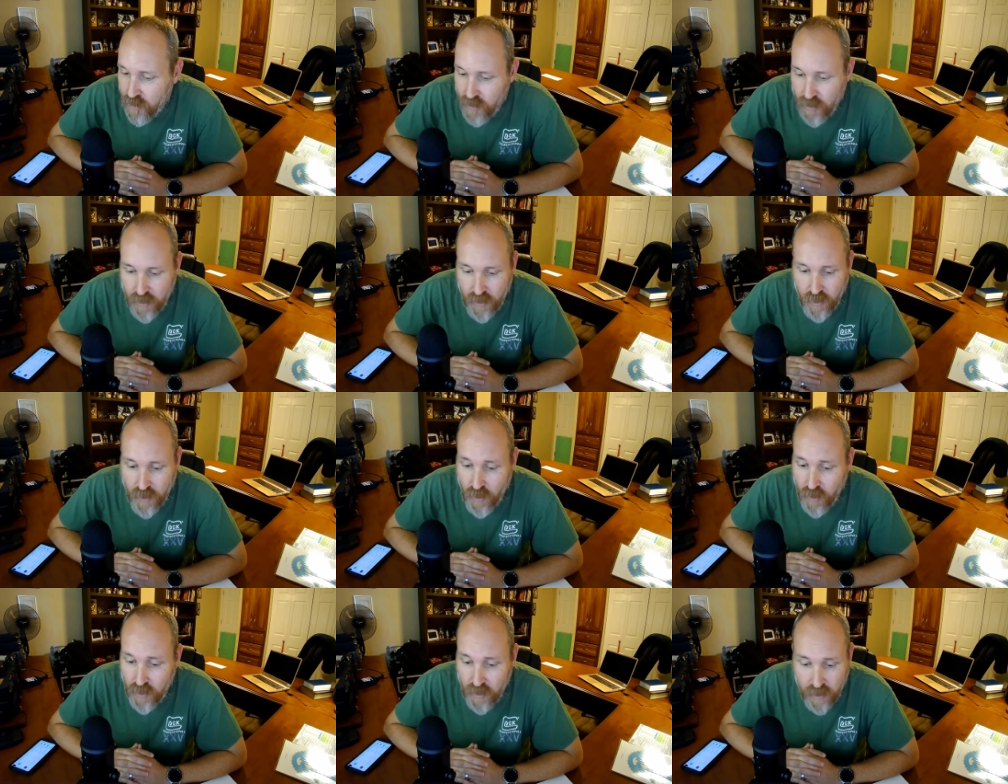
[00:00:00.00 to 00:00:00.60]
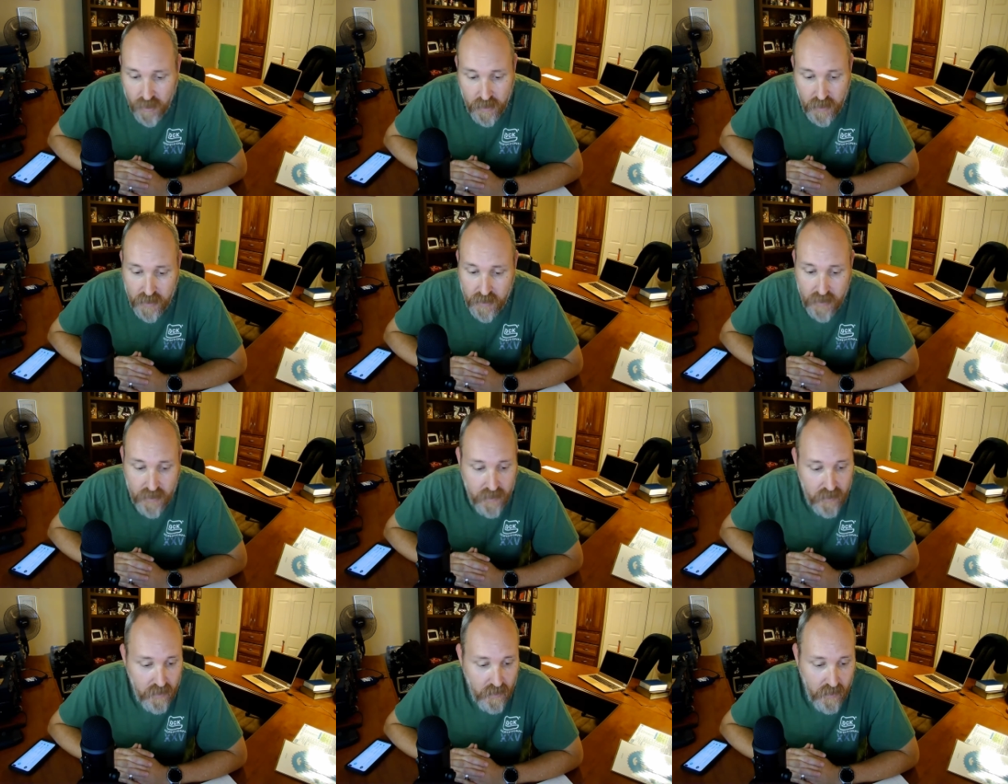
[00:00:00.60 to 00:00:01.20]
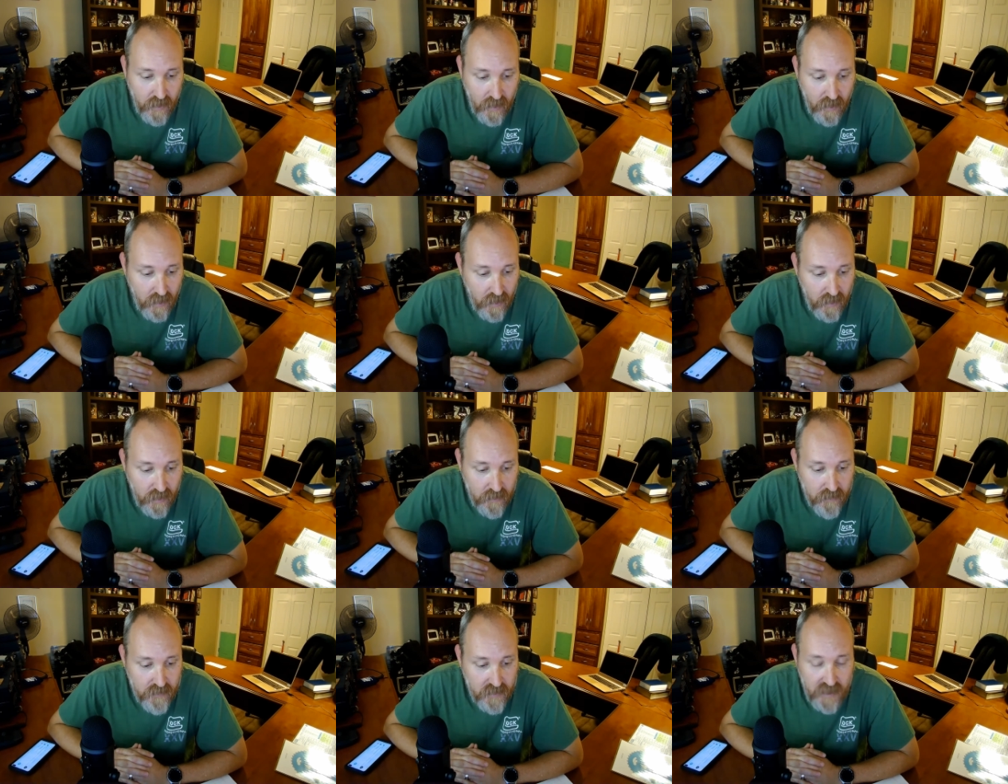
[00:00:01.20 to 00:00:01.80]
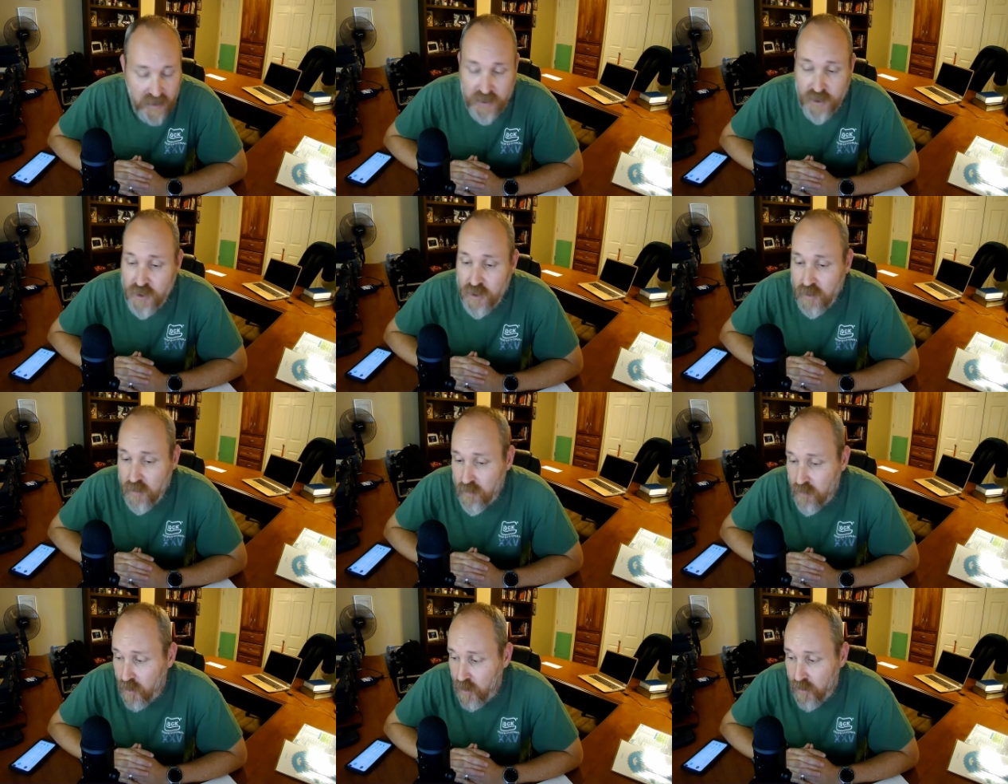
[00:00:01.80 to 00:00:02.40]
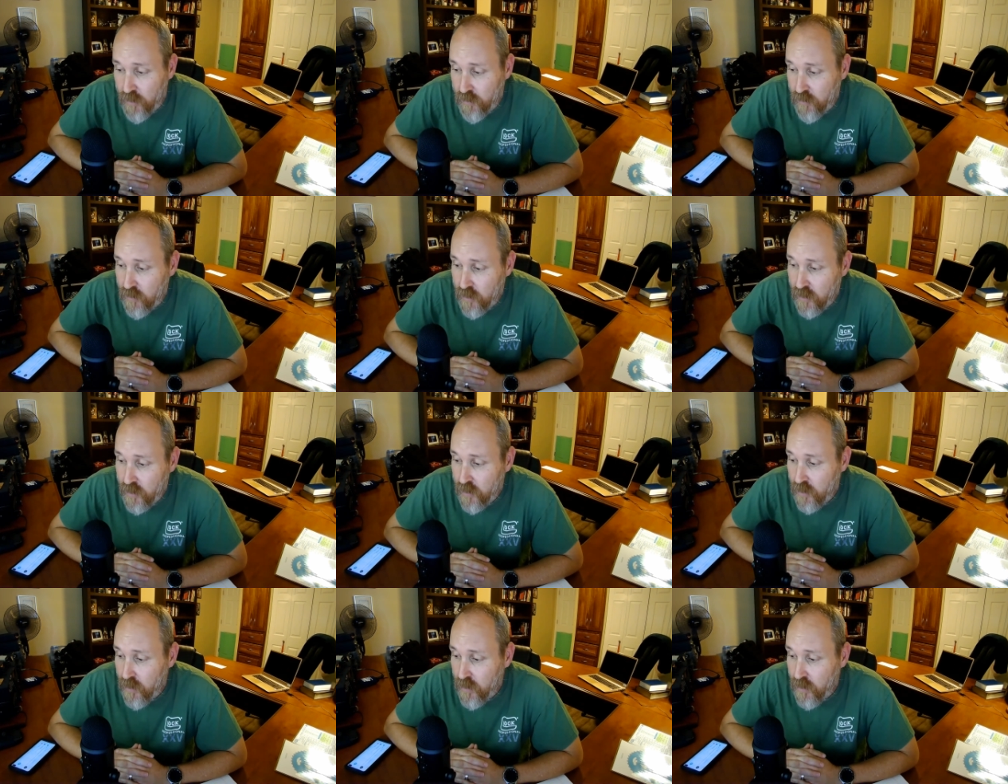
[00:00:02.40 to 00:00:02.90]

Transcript: good uh, digital mode,